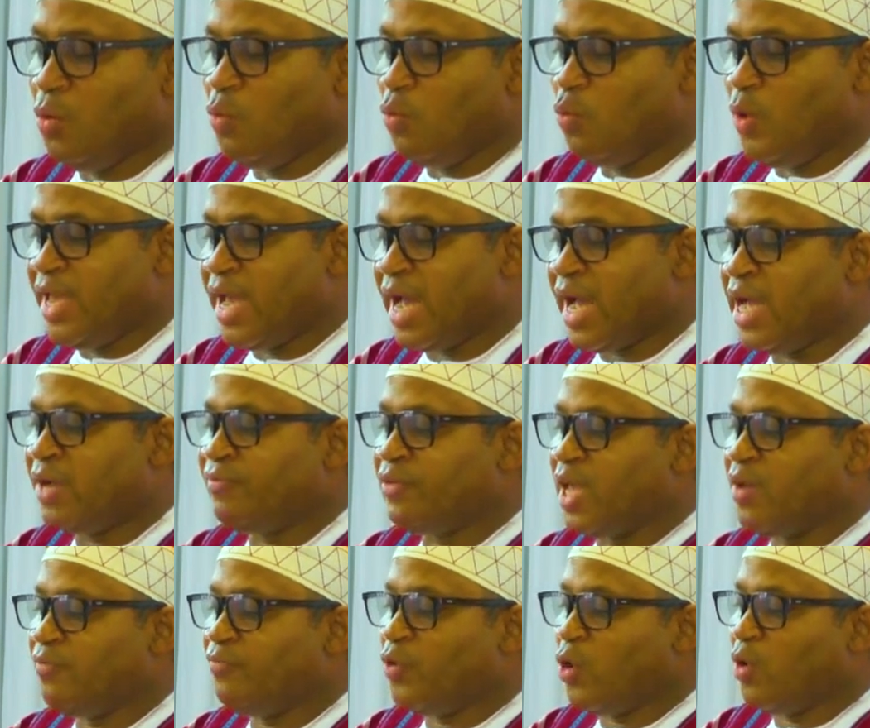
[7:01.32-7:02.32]
We have
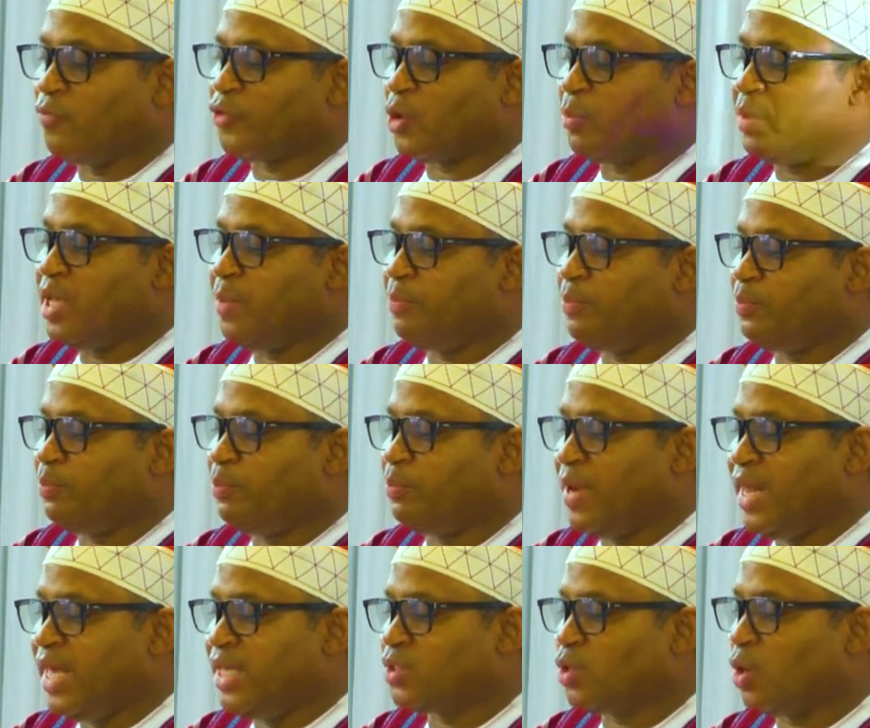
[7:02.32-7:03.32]
evolved from a
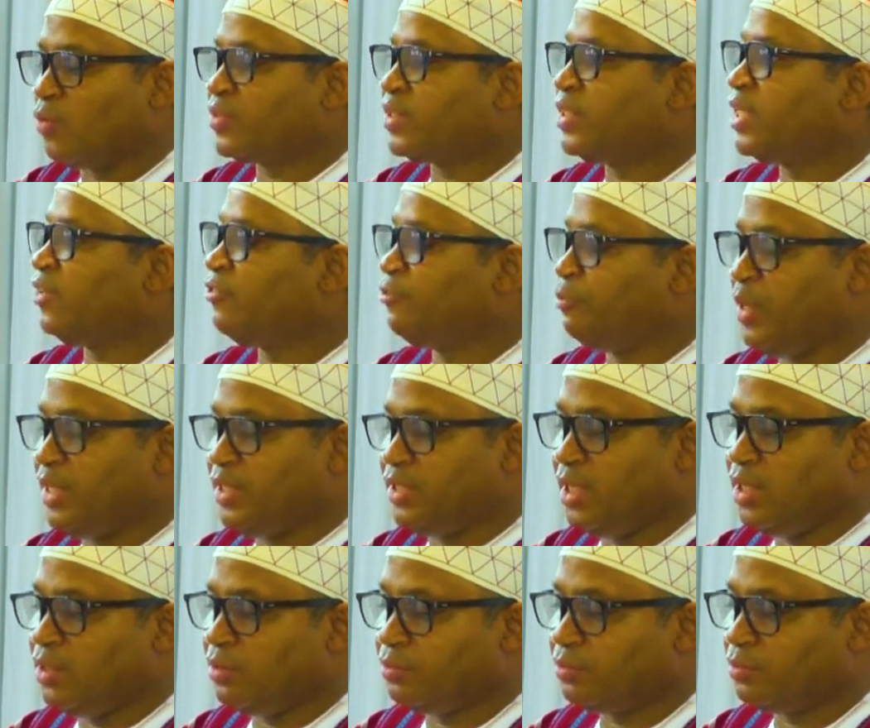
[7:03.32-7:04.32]
place of
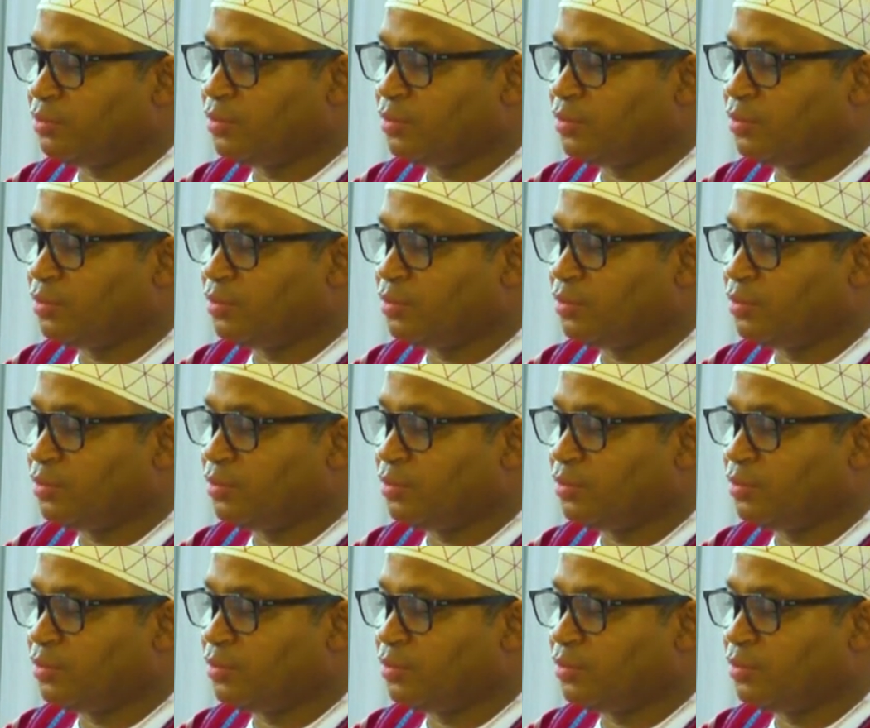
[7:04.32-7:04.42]
self-pity,